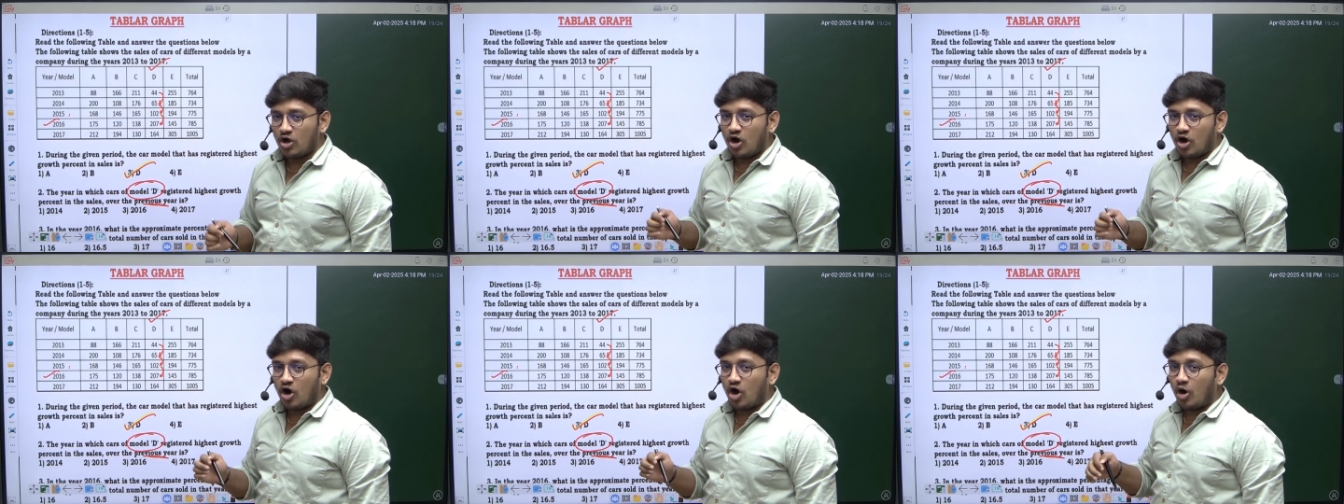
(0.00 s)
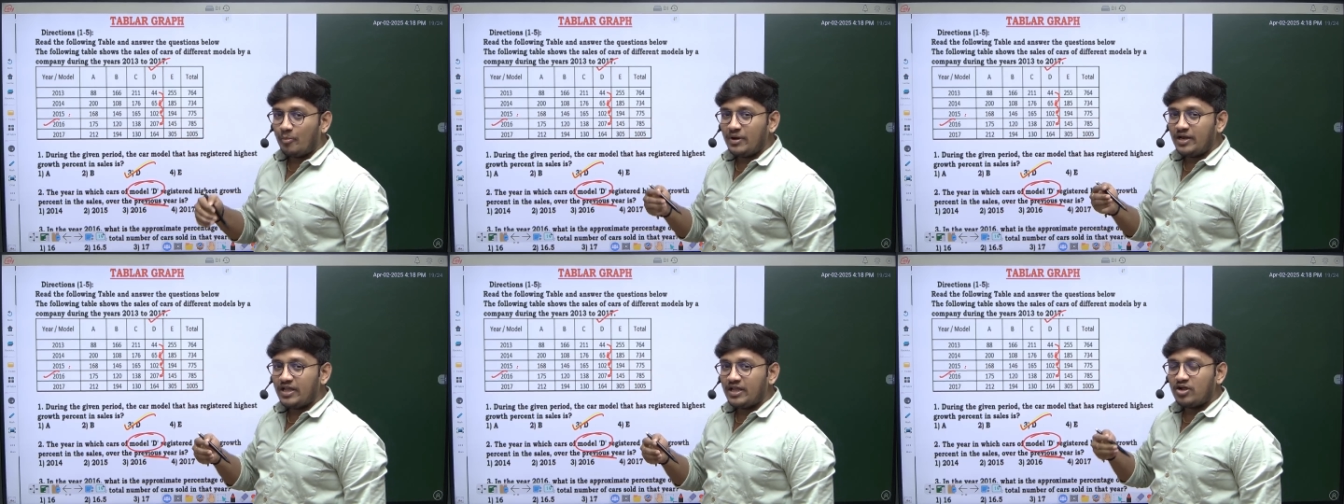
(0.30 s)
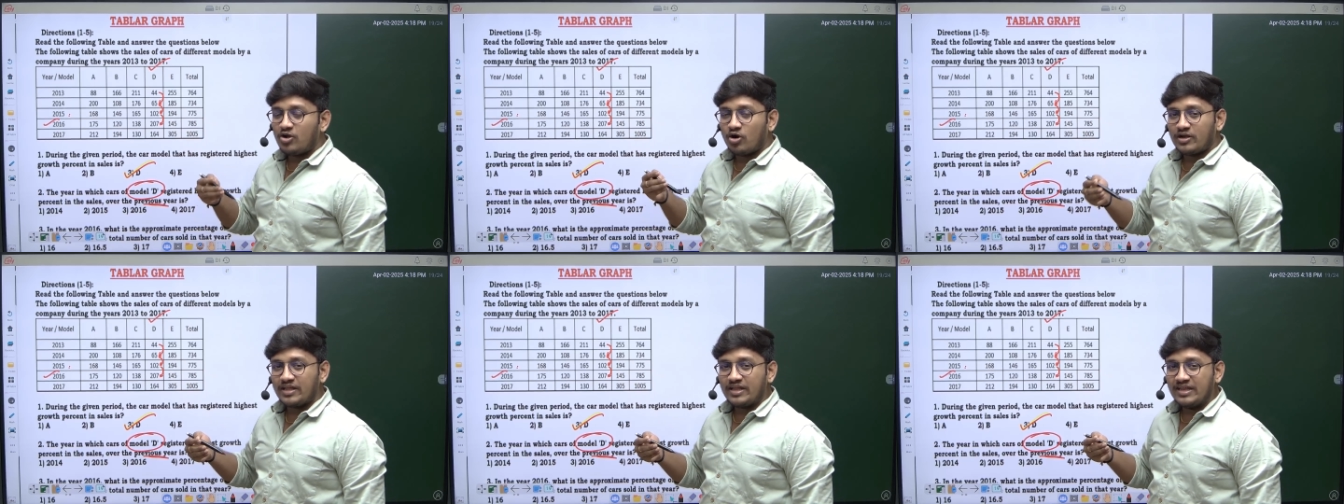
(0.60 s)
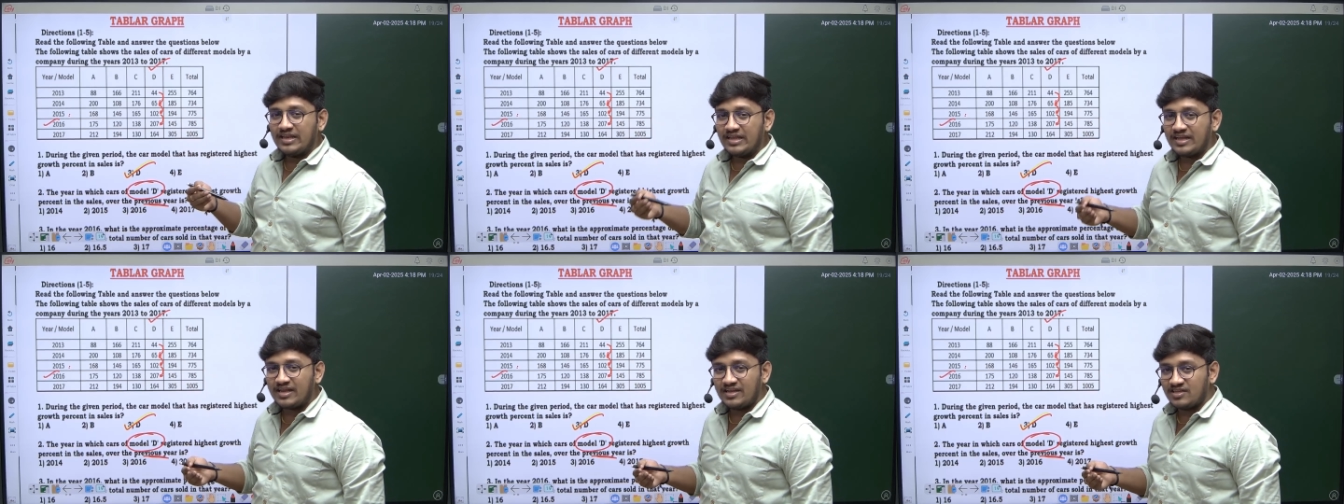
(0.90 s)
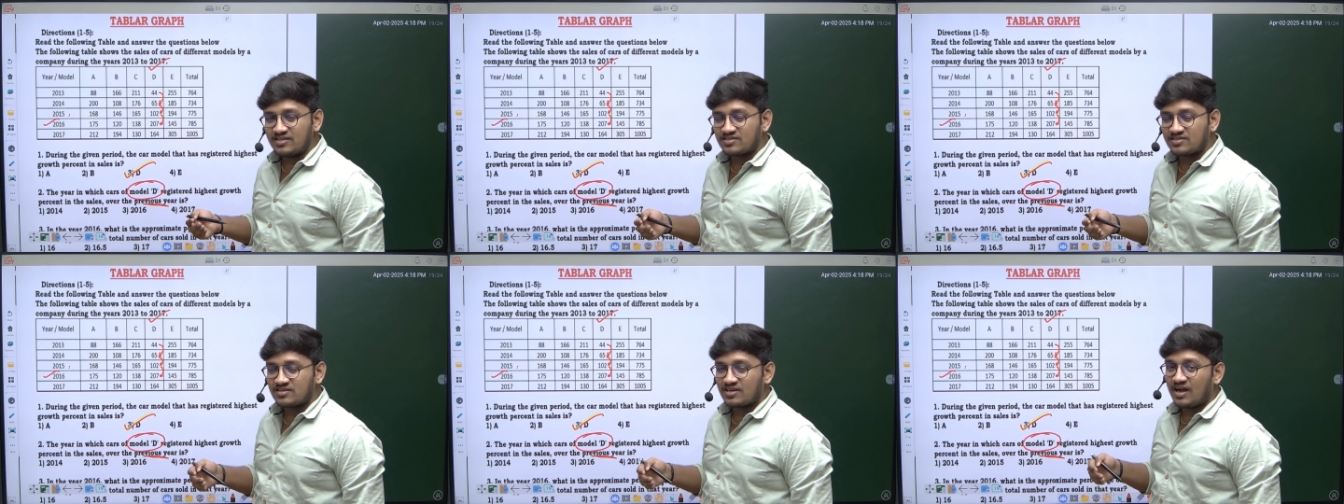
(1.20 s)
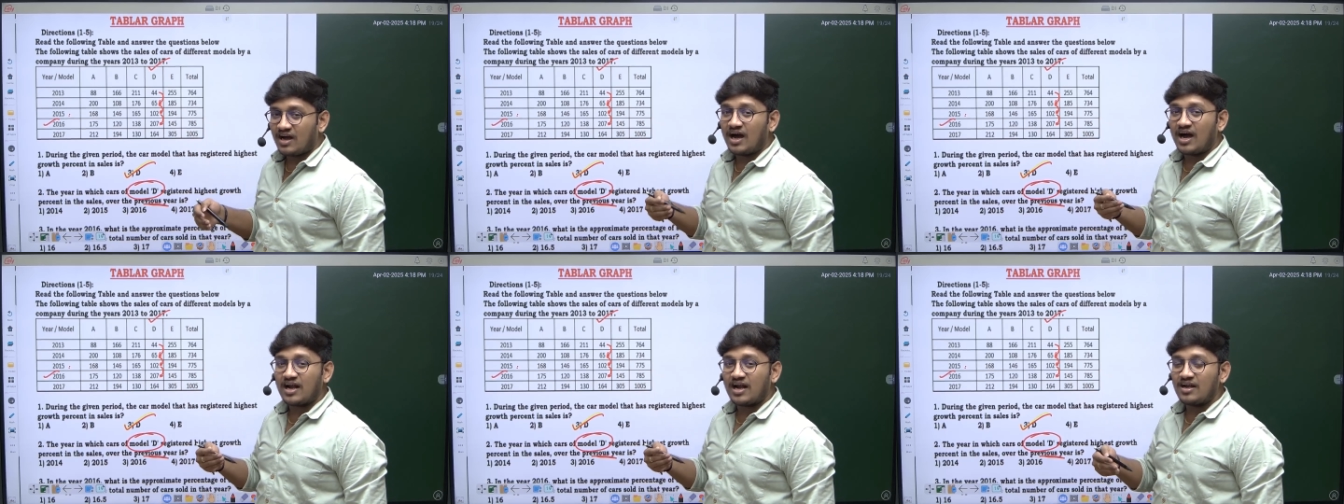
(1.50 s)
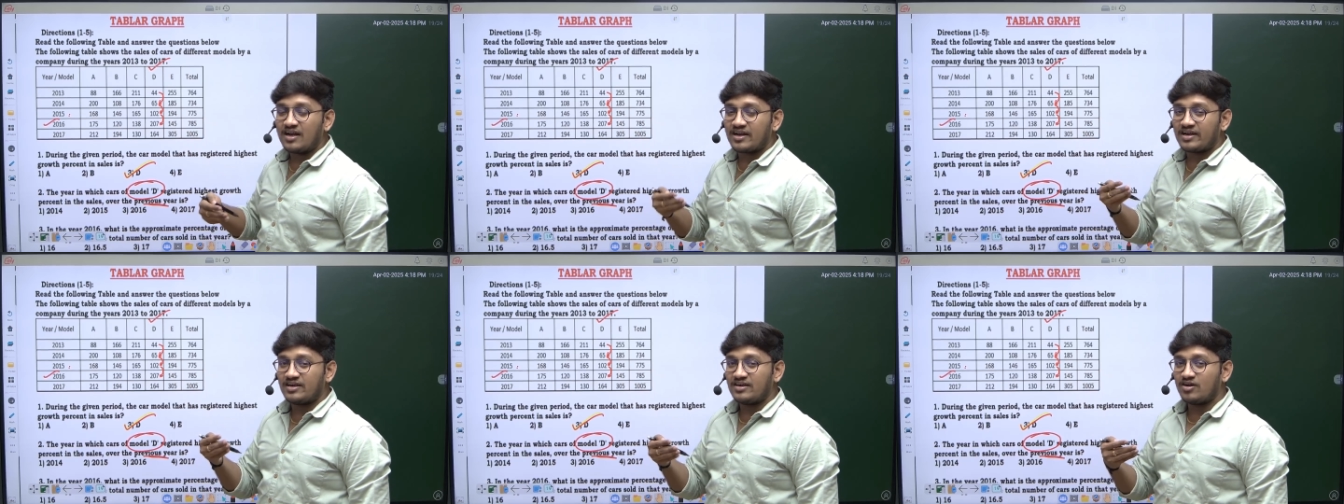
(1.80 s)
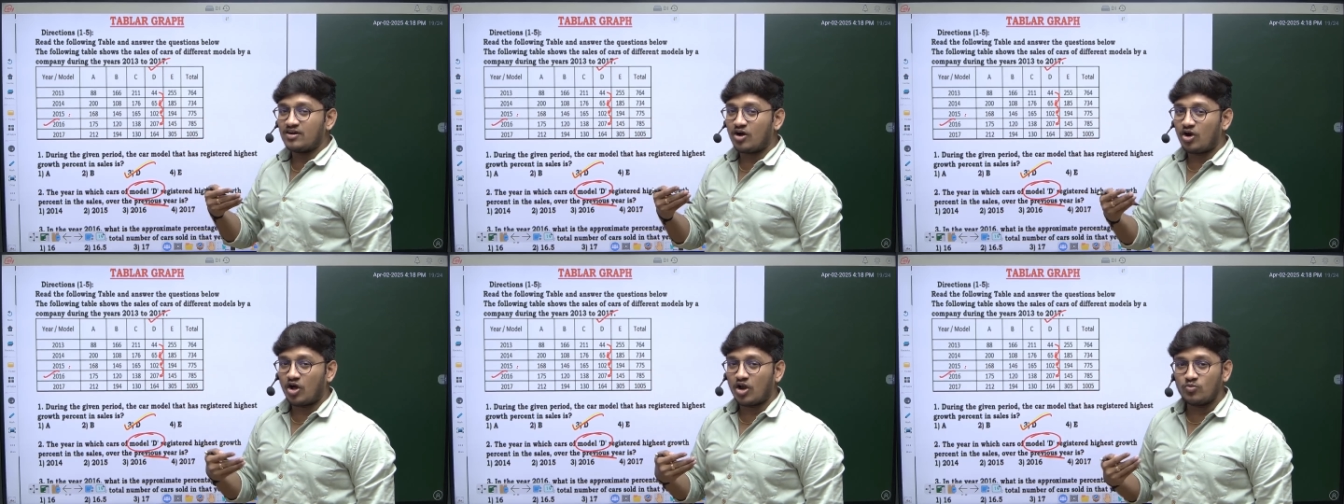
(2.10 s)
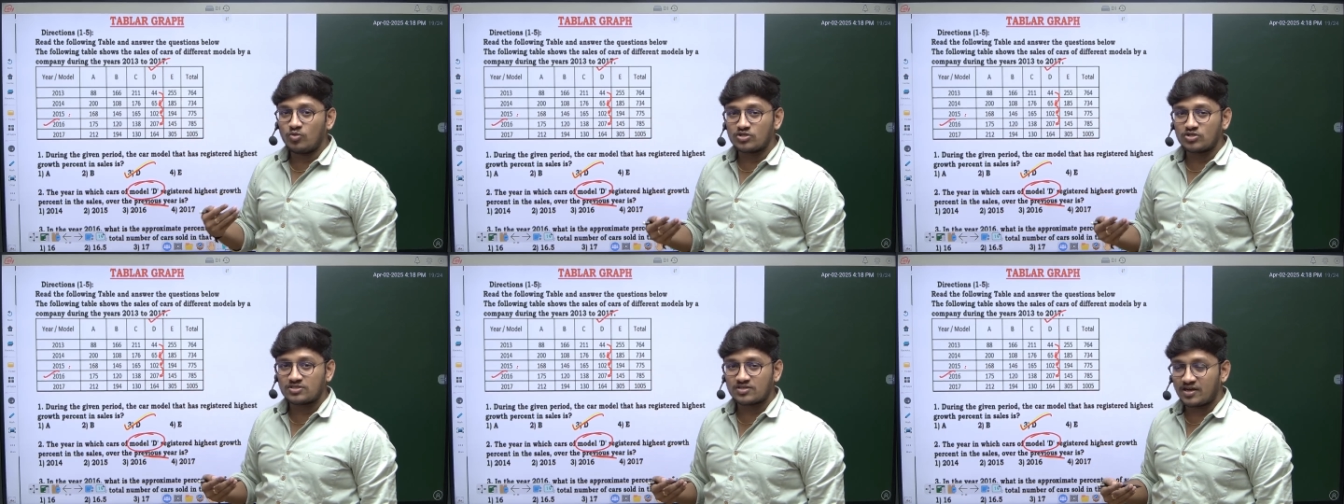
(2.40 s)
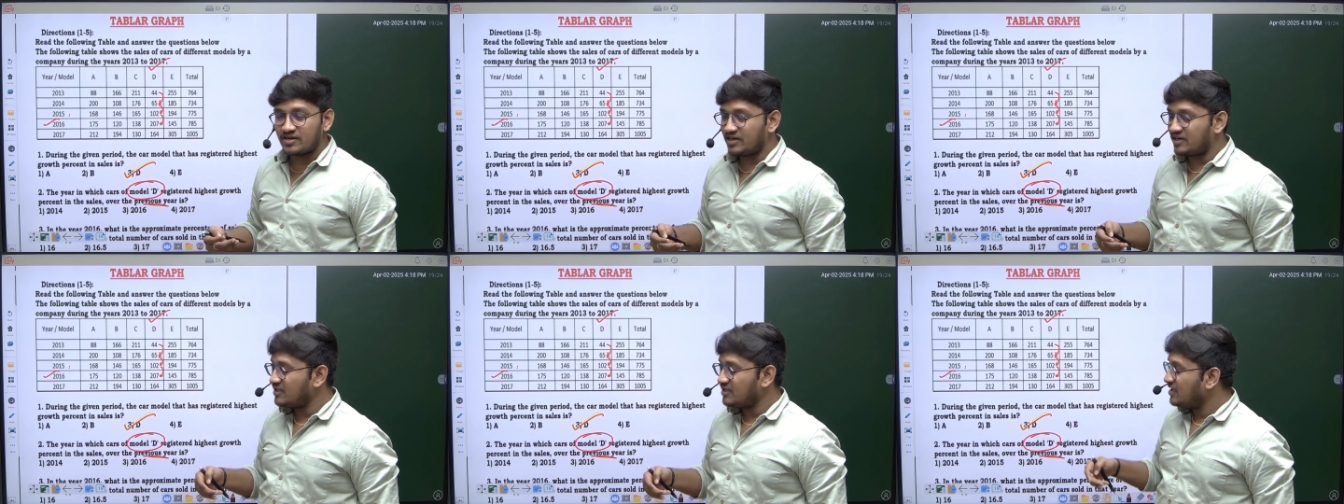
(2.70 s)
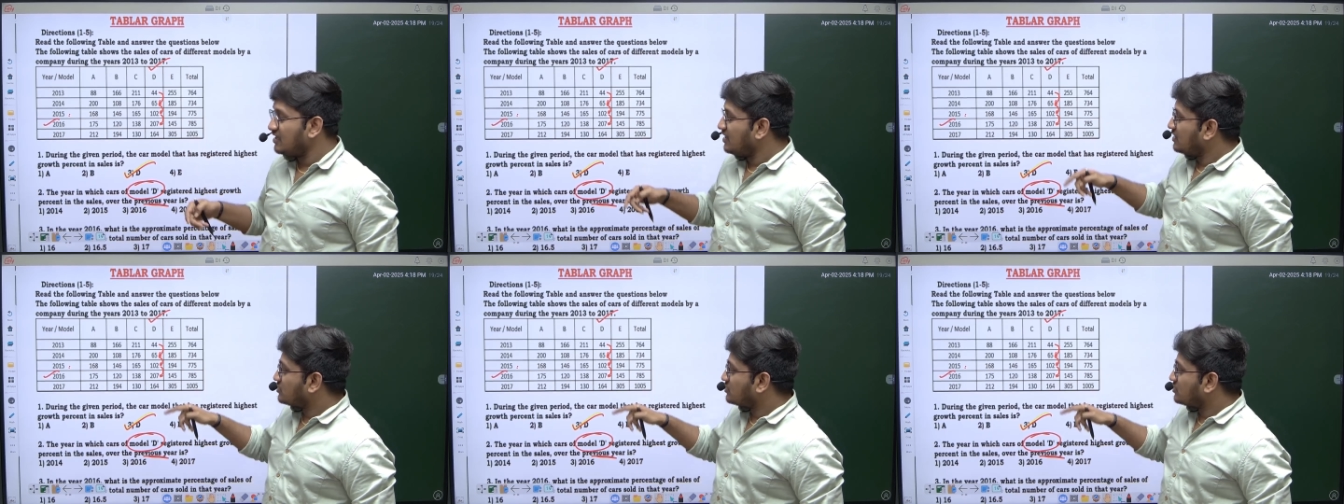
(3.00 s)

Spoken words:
How many got increased? 100, almost 100.